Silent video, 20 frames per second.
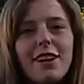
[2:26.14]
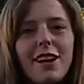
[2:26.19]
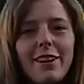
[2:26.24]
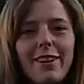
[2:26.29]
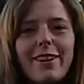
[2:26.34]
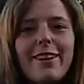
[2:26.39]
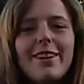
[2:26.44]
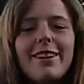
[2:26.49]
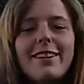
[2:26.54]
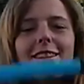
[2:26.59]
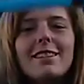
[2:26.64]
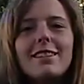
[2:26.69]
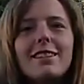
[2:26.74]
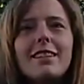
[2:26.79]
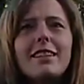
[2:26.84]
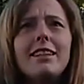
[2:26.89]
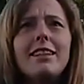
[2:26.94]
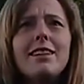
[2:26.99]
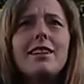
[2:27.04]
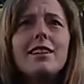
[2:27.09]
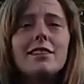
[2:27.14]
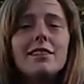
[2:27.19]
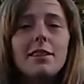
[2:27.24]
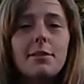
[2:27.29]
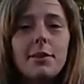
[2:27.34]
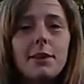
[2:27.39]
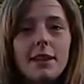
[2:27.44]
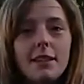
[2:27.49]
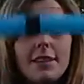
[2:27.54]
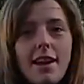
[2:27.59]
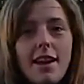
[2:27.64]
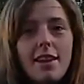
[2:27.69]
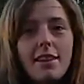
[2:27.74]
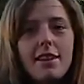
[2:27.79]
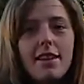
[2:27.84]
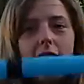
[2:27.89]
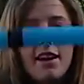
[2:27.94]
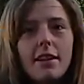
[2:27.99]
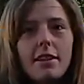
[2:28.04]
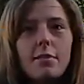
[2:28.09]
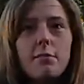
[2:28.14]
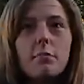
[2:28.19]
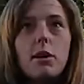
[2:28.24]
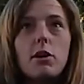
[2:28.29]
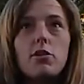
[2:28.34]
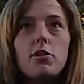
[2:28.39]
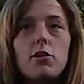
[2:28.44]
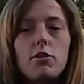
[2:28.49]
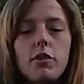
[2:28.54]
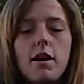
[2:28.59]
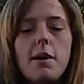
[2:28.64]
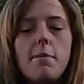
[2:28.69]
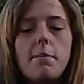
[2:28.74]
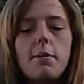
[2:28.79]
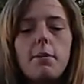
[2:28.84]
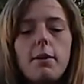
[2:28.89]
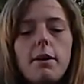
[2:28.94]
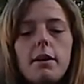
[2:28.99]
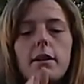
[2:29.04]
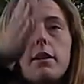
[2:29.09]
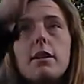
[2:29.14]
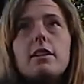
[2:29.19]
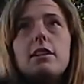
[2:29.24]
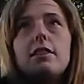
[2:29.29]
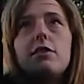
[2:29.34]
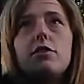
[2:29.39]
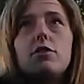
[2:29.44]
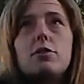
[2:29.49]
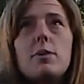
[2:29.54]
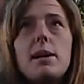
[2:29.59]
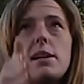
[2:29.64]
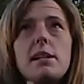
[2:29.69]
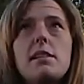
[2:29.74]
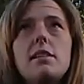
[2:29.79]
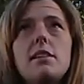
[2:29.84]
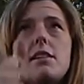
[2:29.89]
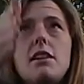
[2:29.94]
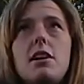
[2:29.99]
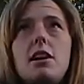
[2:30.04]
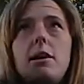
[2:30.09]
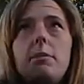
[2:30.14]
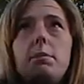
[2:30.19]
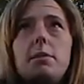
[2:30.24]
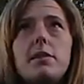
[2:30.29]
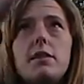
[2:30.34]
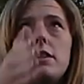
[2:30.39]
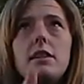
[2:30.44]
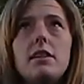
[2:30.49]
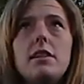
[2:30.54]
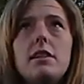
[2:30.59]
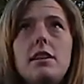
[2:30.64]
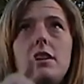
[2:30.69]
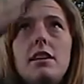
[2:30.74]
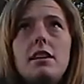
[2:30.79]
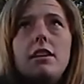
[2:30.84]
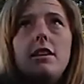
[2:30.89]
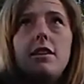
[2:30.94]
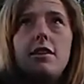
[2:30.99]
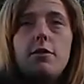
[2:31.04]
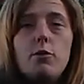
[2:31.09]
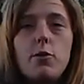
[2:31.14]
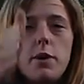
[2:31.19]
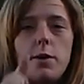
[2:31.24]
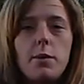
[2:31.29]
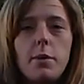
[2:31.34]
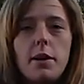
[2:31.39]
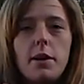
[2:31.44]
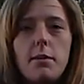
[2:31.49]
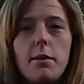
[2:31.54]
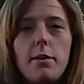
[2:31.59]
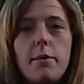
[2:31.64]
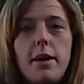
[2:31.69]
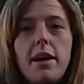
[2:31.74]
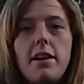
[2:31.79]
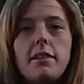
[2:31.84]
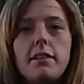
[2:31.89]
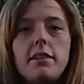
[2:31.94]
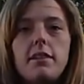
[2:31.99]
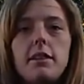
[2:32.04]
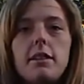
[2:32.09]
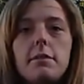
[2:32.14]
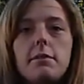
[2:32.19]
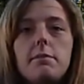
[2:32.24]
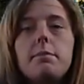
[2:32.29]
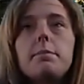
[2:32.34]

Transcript: color. So now we're going to take that, make sure that point is directly the opposite of where we're going to be balancing.